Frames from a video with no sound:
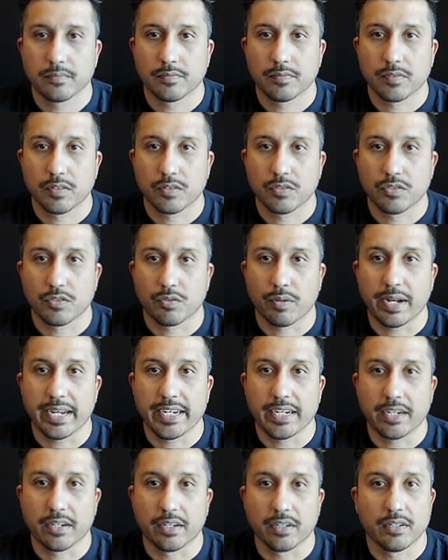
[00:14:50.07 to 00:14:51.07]
So right
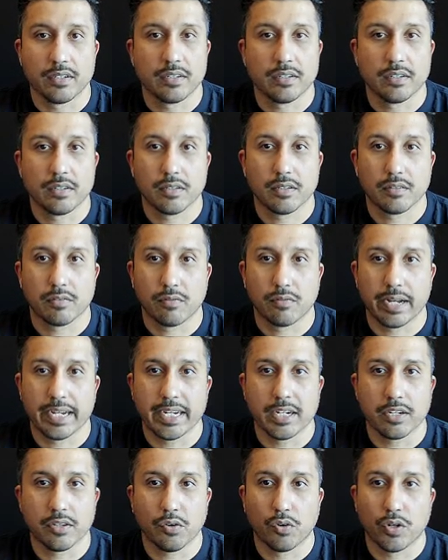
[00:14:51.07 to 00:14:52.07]
here,
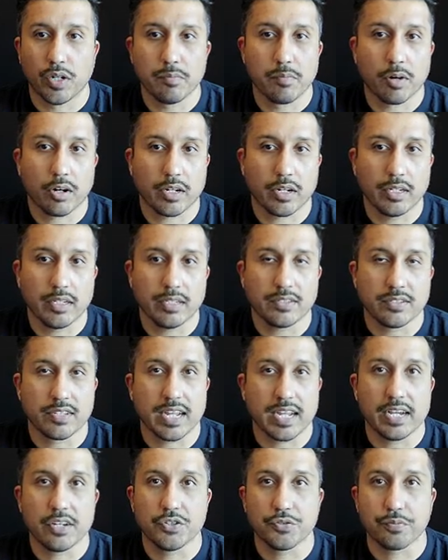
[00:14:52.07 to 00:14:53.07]
Lauri Markkanen's the
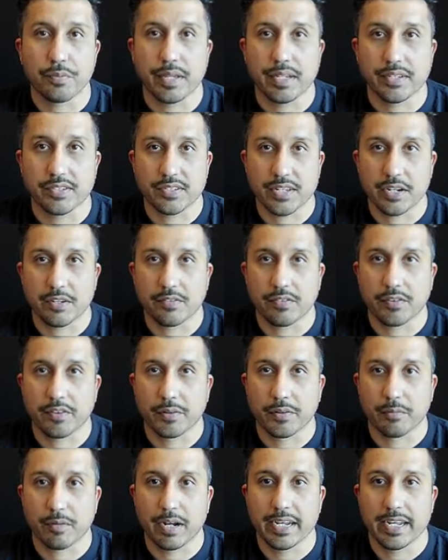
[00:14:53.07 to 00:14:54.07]
guy who's playing center for them
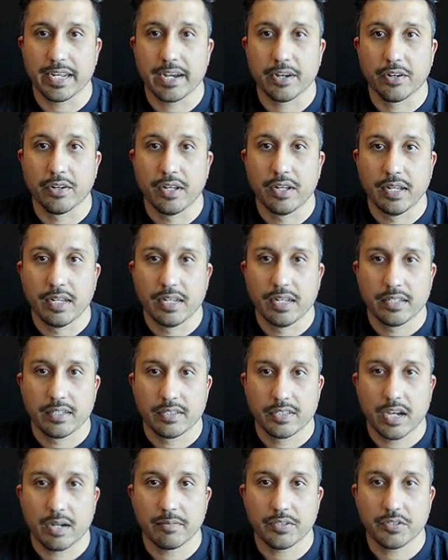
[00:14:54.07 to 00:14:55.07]
right now.
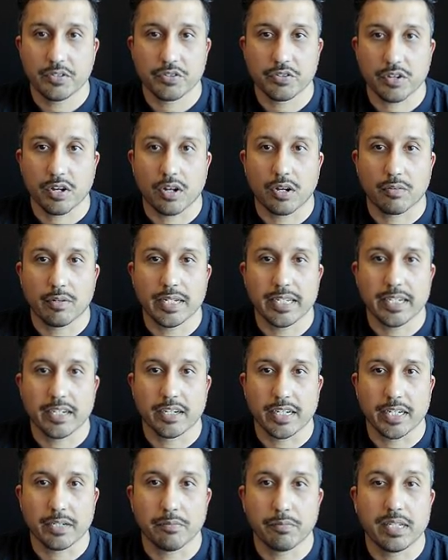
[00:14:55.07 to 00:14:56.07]
Thomas is already here.
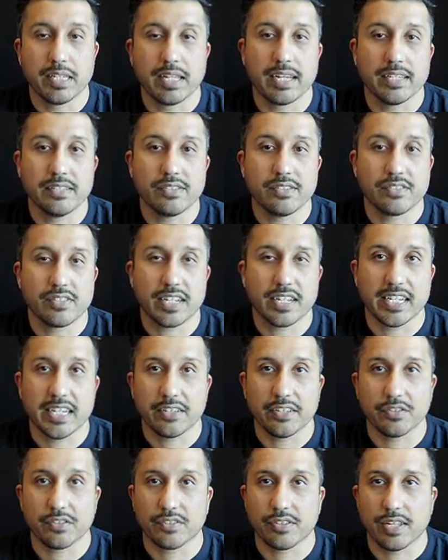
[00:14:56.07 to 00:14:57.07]
He realizes that he has
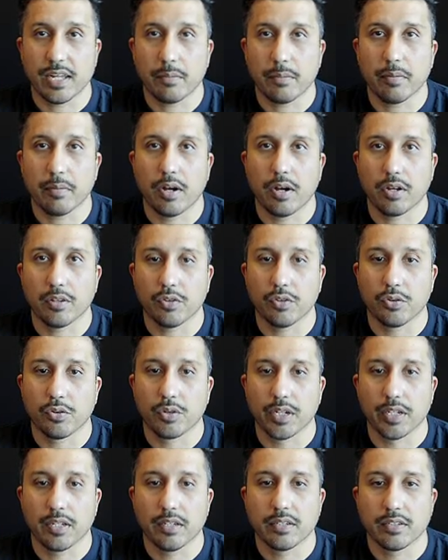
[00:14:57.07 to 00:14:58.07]
a step on
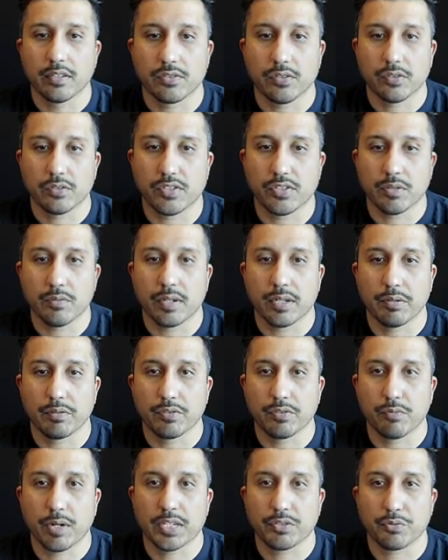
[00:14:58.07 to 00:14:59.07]
Lori. So see what,
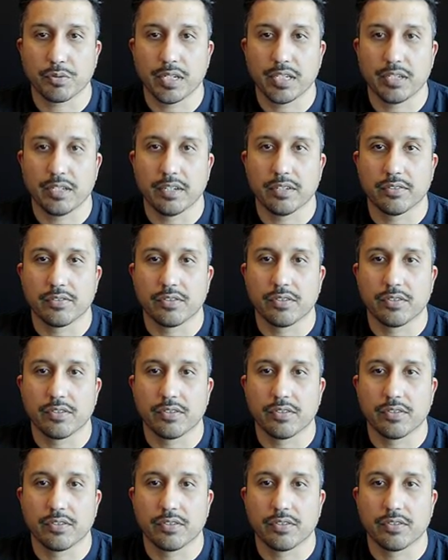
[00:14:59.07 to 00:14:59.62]
watch what he does.